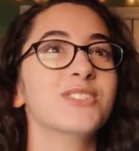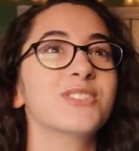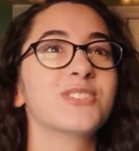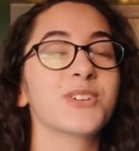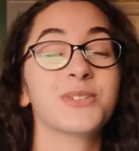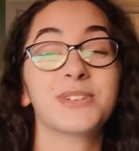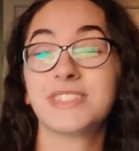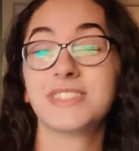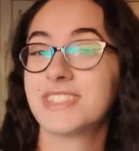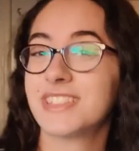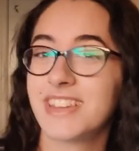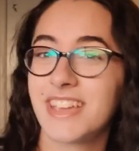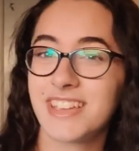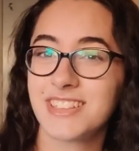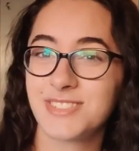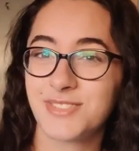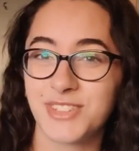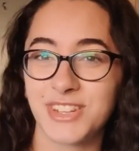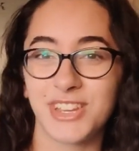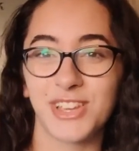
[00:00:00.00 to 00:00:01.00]
So in
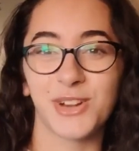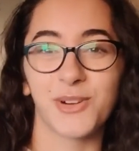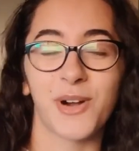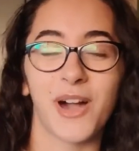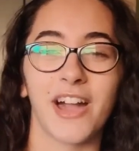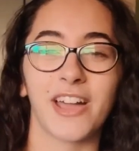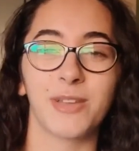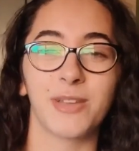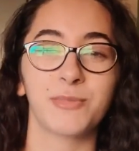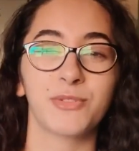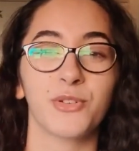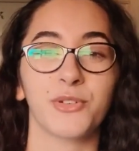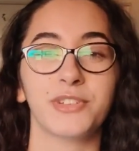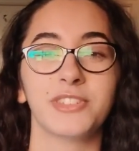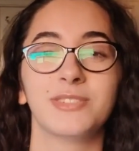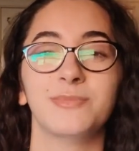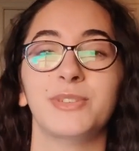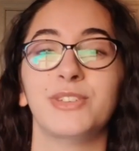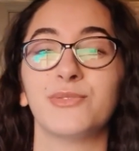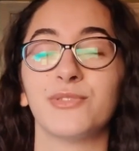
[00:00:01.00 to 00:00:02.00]
today's video, I am going
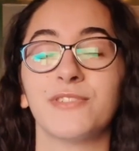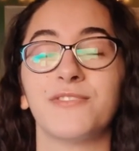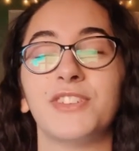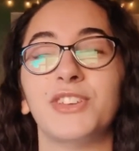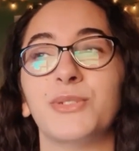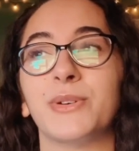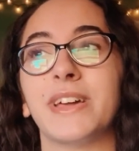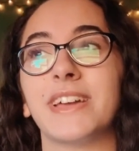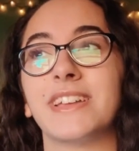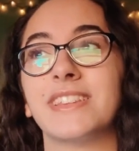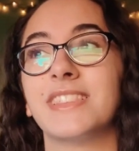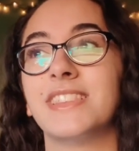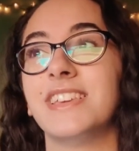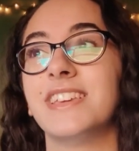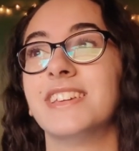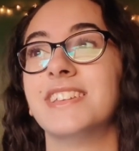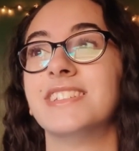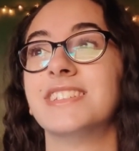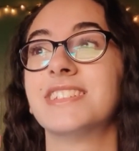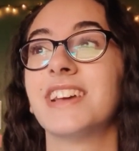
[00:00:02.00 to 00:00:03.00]
to be reviewing
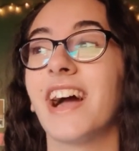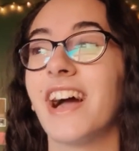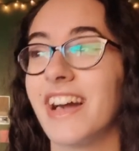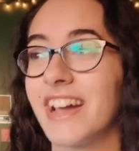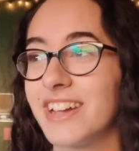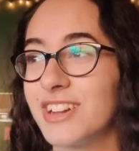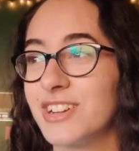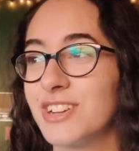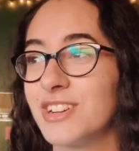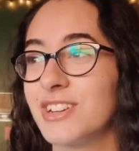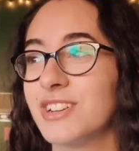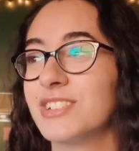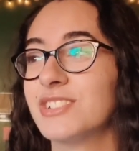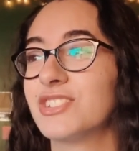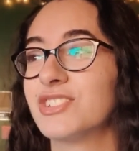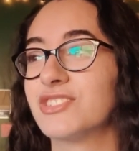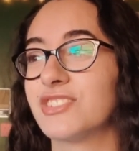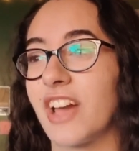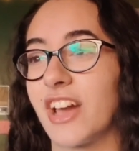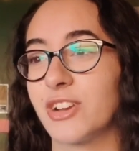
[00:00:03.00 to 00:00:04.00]
the entire
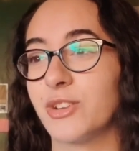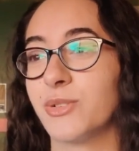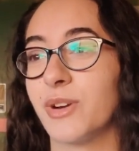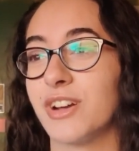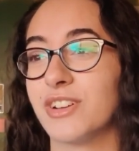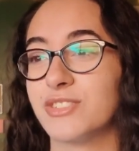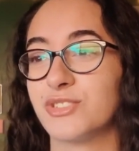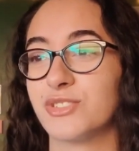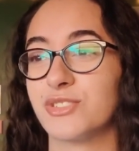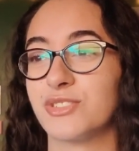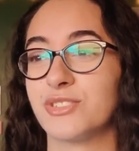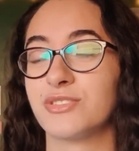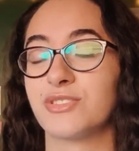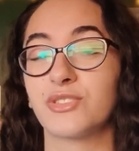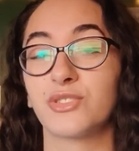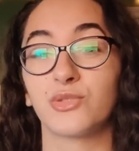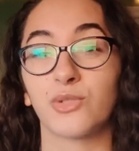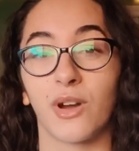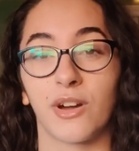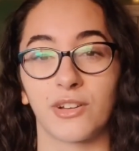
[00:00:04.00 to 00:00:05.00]
Shadowhunters
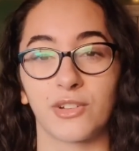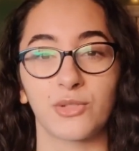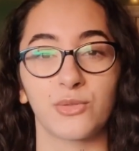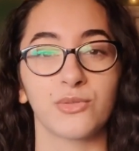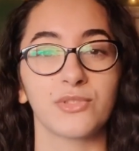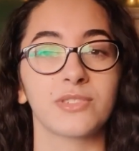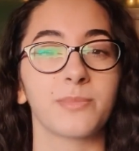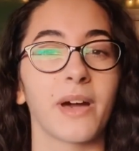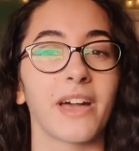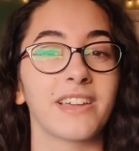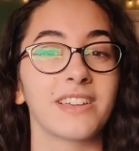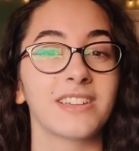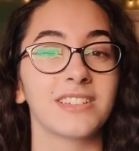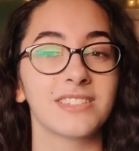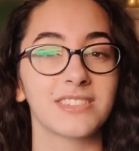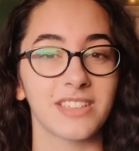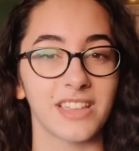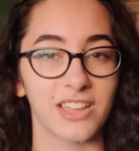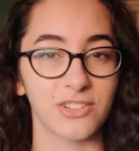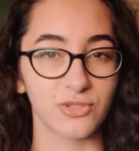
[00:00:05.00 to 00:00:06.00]
Chronicles by
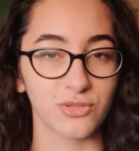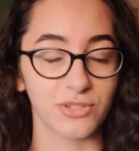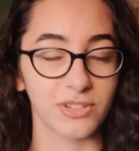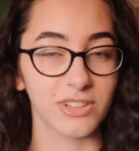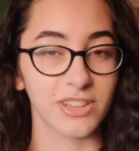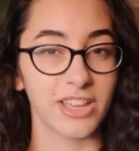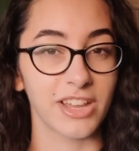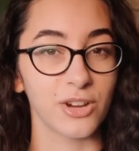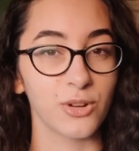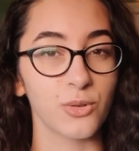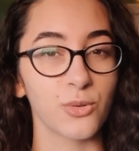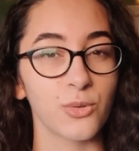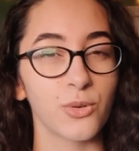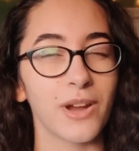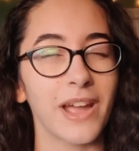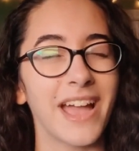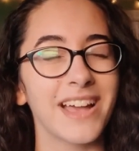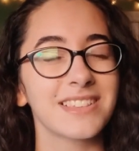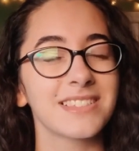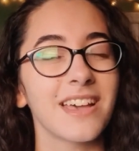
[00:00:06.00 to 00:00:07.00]
Cassandra Clare, or
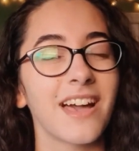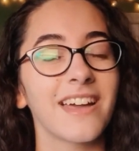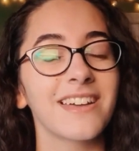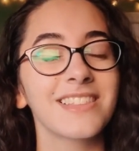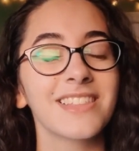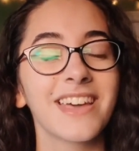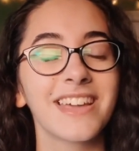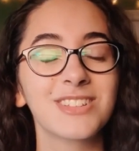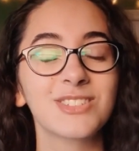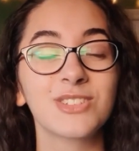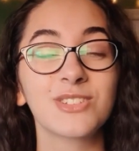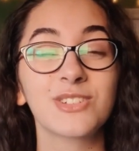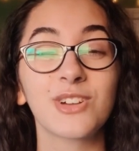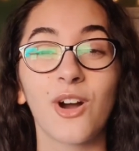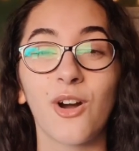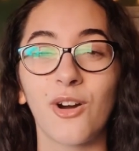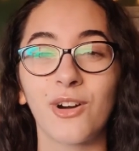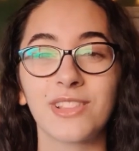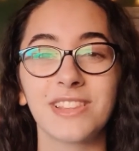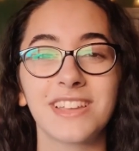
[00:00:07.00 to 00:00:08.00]
as I like to
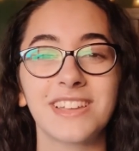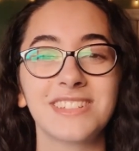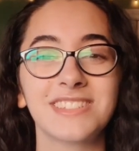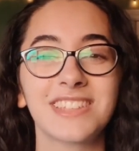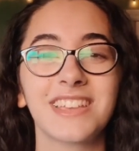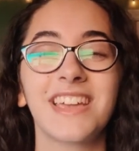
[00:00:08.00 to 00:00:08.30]
call it,